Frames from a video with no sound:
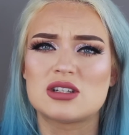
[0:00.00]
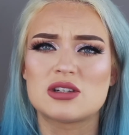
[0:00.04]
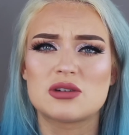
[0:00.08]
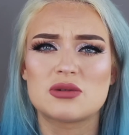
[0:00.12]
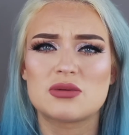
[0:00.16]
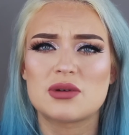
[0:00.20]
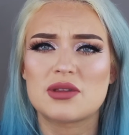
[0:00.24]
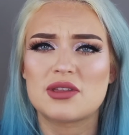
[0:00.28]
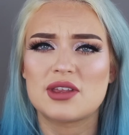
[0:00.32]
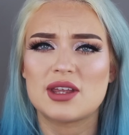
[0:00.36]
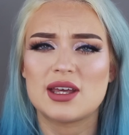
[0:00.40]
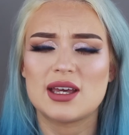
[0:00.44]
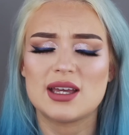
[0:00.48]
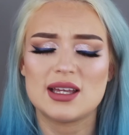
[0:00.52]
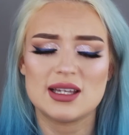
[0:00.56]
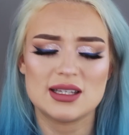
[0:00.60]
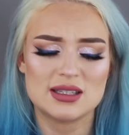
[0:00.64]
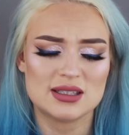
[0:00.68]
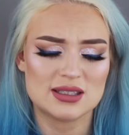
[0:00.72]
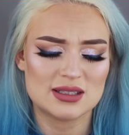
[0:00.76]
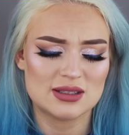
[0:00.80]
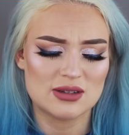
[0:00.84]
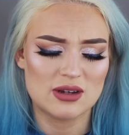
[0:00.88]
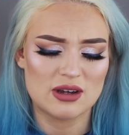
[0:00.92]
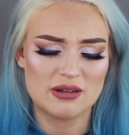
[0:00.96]
do with it.
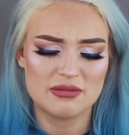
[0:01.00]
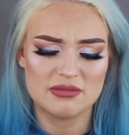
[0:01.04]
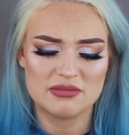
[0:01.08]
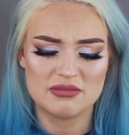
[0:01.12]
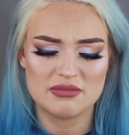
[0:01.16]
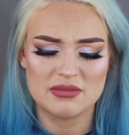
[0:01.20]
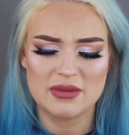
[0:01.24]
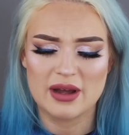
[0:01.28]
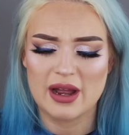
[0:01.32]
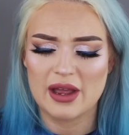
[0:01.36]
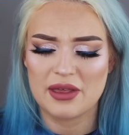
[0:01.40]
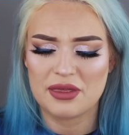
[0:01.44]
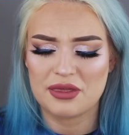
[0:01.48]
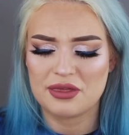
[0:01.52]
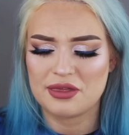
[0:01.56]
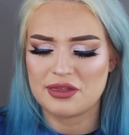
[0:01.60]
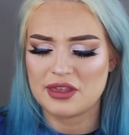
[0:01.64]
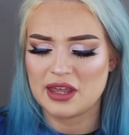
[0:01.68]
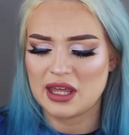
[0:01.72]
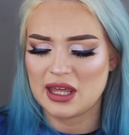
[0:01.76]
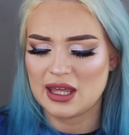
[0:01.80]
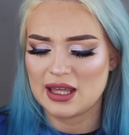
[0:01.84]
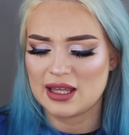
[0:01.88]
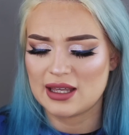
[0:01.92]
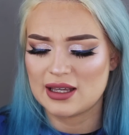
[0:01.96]
It's not my
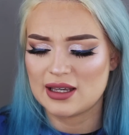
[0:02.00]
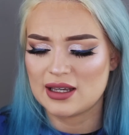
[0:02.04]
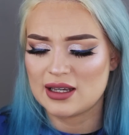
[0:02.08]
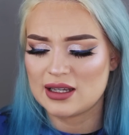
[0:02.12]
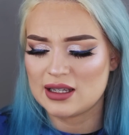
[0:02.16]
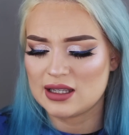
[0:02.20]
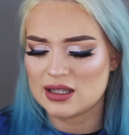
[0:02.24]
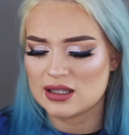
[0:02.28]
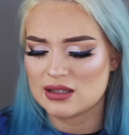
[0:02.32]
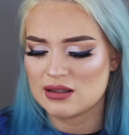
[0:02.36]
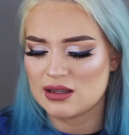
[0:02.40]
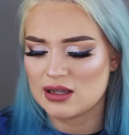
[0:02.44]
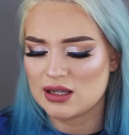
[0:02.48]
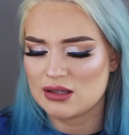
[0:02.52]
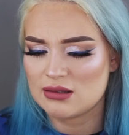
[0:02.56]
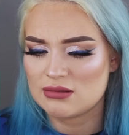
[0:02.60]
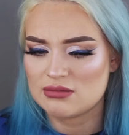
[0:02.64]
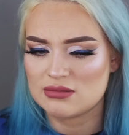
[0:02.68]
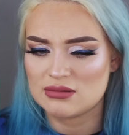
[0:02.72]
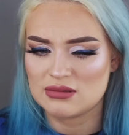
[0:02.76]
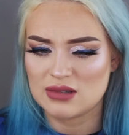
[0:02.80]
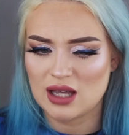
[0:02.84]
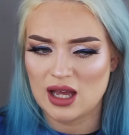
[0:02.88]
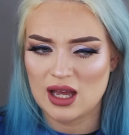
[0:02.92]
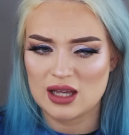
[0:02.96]
thing.
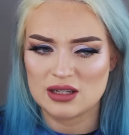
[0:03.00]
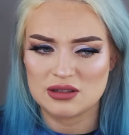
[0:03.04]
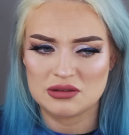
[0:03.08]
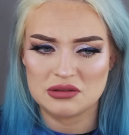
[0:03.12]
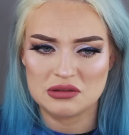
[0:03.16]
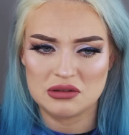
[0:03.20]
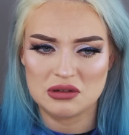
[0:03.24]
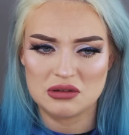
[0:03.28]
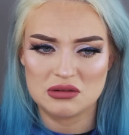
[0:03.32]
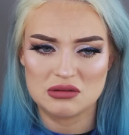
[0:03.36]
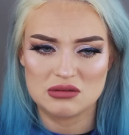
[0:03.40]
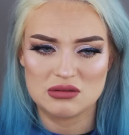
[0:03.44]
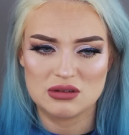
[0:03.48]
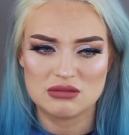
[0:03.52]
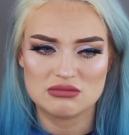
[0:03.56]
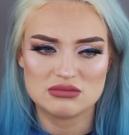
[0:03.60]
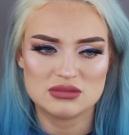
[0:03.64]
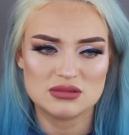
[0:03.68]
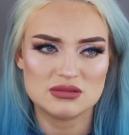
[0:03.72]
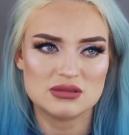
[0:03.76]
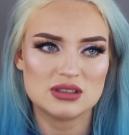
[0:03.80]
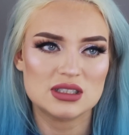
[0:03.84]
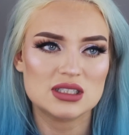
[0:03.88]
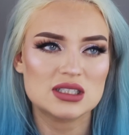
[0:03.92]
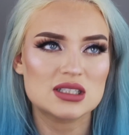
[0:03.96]
I don't know.
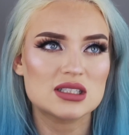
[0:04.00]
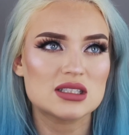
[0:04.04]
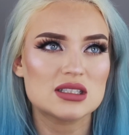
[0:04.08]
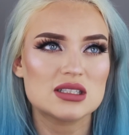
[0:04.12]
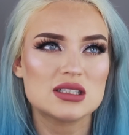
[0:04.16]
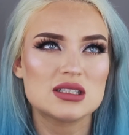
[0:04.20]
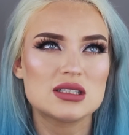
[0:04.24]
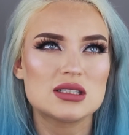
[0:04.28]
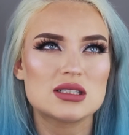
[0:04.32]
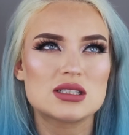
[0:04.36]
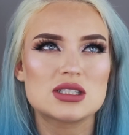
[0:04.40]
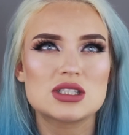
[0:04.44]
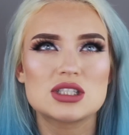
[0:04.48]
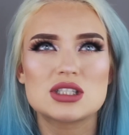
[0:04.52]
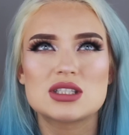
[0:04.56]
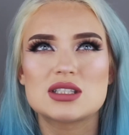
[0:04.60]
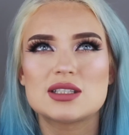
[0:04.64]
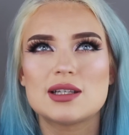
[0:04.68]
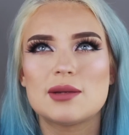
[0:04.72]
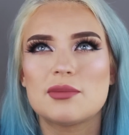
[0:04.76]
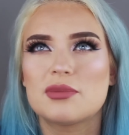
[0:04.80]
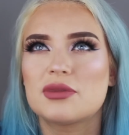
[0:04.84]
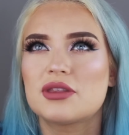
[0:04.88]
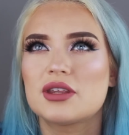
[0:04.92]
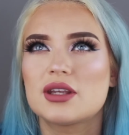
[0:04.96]
This is just
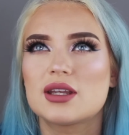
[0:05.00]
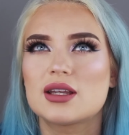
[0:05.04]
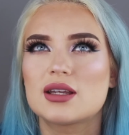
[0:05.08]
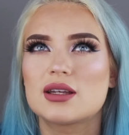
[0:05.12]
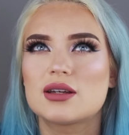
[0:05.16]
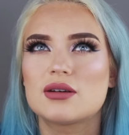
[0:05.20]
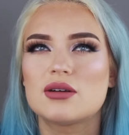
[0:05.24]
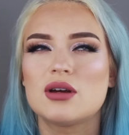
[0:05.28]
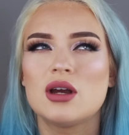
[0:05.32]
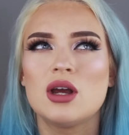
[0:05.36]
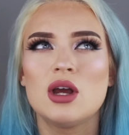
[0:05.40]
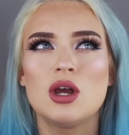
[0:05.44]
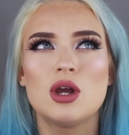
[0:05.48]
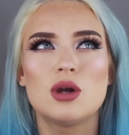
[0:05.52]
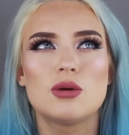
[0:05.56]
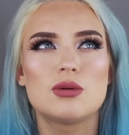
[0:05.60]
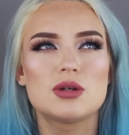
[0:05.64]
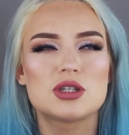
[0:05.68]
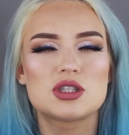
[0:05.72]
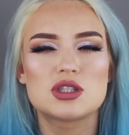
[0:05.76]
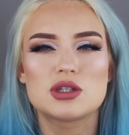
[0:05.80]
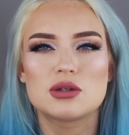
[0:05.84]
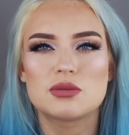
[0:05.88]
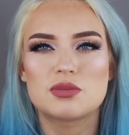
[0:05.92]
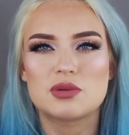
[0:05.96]
something
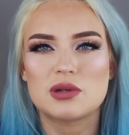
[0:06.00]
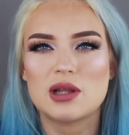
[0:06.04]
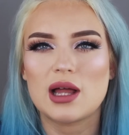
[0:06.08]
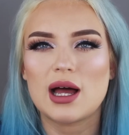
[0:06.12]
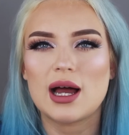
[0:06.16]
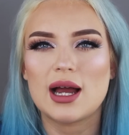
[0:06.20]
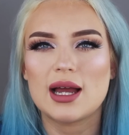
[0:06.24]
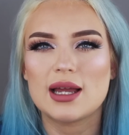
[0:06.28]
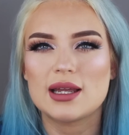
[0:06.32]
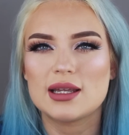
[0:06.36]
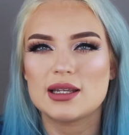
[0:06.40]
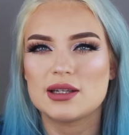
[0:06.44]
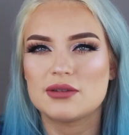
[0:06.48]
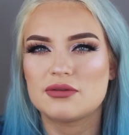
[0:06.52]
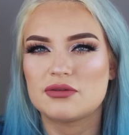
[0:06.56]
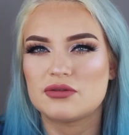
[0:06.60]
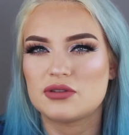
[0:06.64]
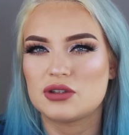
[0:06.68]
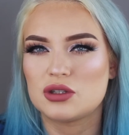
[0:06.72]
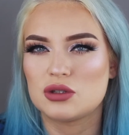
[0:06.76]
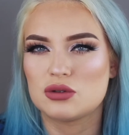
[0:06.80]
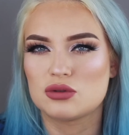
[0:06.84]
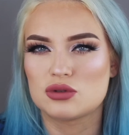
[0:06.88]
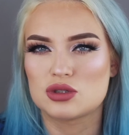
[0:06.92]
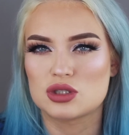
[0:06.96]
which you apply
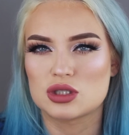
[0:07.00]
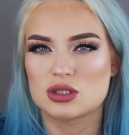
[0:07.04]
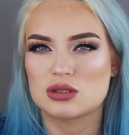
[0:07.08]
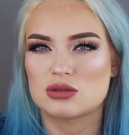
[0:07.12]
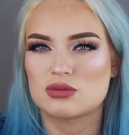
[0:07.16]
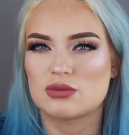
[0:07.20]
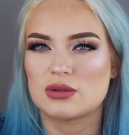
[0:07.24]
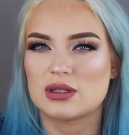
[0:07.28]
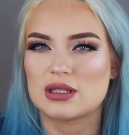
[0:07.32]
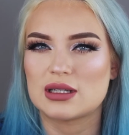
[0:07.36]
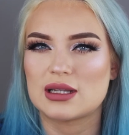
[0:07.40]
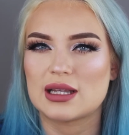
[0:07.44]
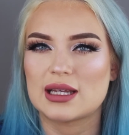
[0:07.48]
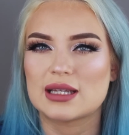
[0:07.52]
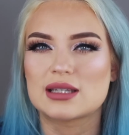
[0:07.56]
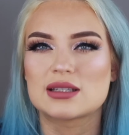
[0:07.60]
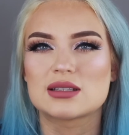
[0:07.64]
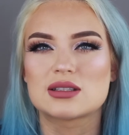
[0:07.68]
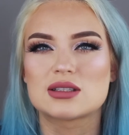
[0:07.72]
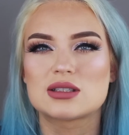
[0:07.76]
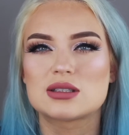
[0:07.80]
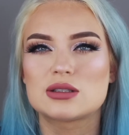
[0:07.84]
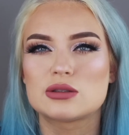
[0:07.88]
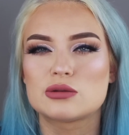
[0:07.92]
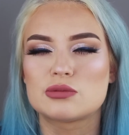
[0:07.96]
if you just wear like
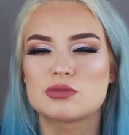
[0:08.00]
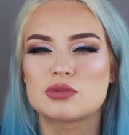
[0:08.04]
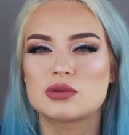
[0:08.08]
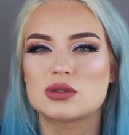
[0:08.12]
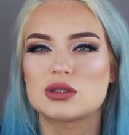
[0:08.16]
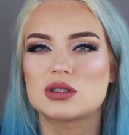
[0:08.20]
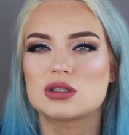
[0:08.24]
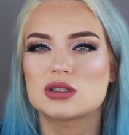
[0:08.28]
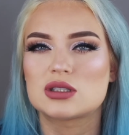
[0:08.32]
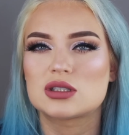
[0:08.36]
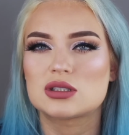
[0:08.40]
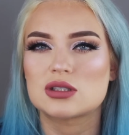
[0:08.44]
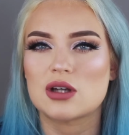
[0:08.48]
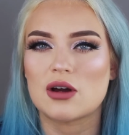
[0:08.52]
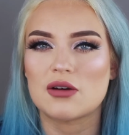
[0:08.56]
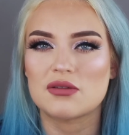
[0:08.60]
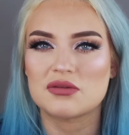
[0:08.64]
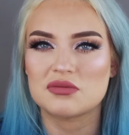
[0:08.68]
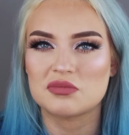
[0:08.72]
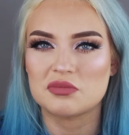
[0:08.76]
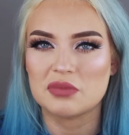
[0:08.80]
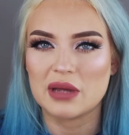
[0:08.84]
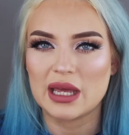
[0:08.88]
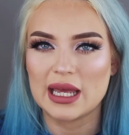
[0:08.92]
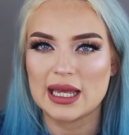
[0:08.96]
a super
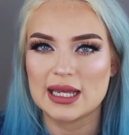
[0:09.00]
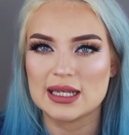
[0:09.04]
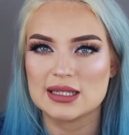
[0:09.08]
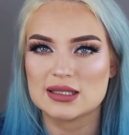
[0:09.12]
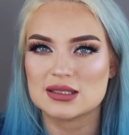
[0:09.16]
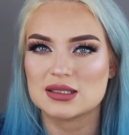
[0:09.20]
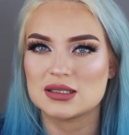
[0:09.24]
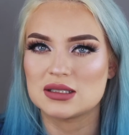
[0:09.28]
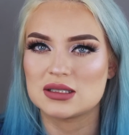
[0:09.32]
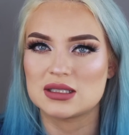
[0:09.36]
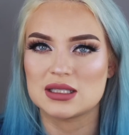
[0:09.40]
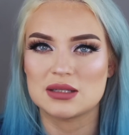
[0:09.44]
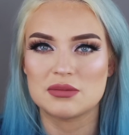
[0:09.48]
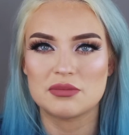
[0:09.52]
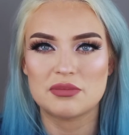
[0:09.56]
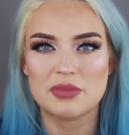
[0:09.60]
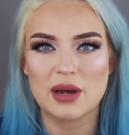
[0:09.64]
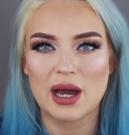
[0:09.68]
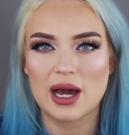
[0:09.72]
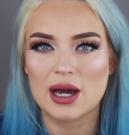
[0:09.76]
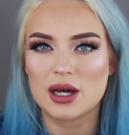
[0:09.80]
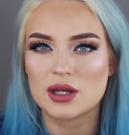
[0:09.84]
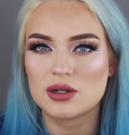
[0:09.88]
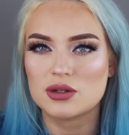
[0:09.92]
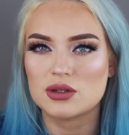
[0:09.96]
soft base and didn't
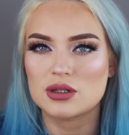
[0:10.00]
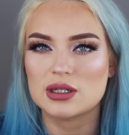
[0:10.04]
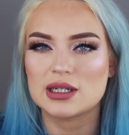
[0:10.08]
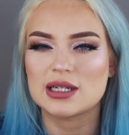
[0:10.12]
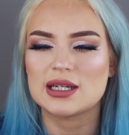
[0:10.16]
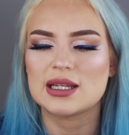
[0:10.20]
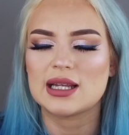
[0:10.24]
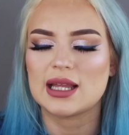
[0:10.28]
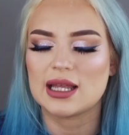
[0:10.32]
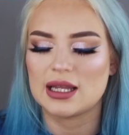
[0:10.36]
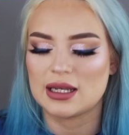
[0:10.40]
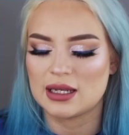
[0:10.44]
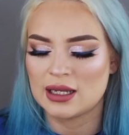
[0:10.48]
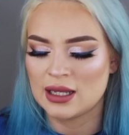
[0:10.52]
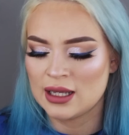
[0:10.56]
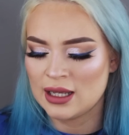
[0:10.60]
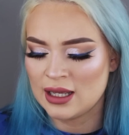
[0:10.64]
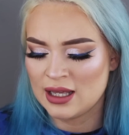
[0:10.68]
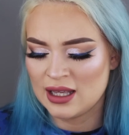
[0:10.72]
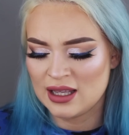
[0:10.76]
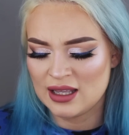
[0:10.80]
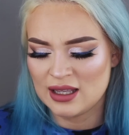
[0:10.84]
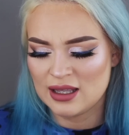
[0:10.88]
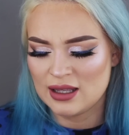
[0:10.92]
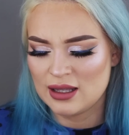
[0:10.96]
powder it, and
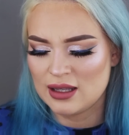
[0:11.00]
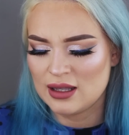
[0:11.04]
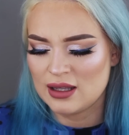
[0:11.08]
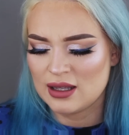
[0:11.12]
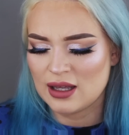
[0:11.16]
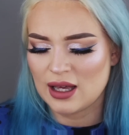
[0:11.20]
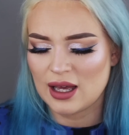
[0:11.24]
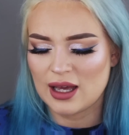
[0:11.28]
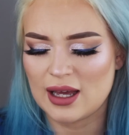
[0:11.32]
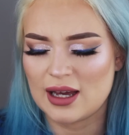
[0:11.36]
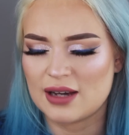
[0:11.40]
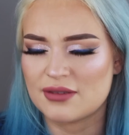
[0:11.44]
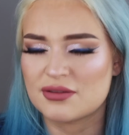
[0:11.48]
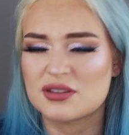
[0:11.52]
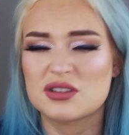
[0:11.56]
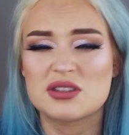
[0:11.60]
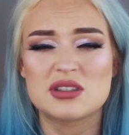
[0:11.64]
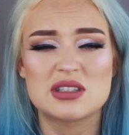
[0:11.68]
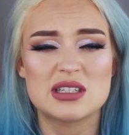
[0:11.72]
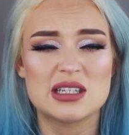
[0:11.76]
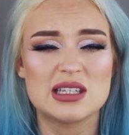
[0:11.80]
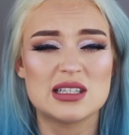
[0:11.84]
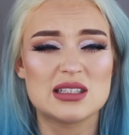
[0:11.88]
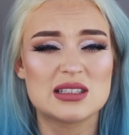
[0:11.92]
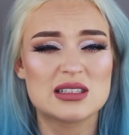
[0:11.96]
I have to
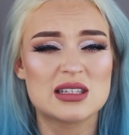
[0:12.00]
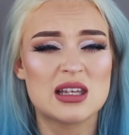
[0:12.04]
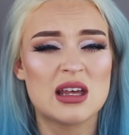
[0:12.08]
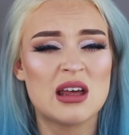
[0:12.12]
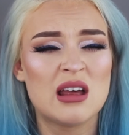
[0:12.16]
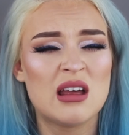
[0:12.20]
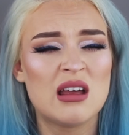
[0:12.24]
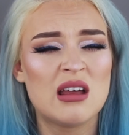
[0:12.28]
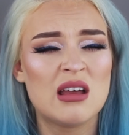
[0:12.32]
sneeze.